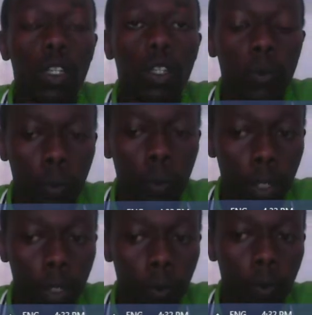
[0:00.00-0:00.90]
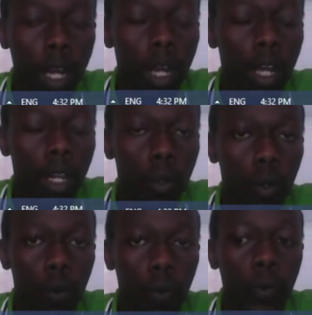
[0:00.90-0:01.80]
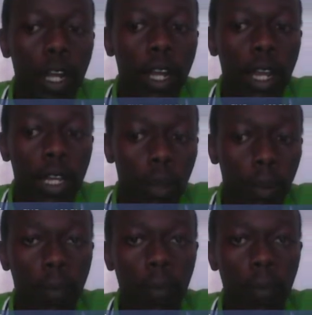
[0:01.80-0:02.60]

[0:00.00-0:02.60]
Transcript: if you have heard of iLab,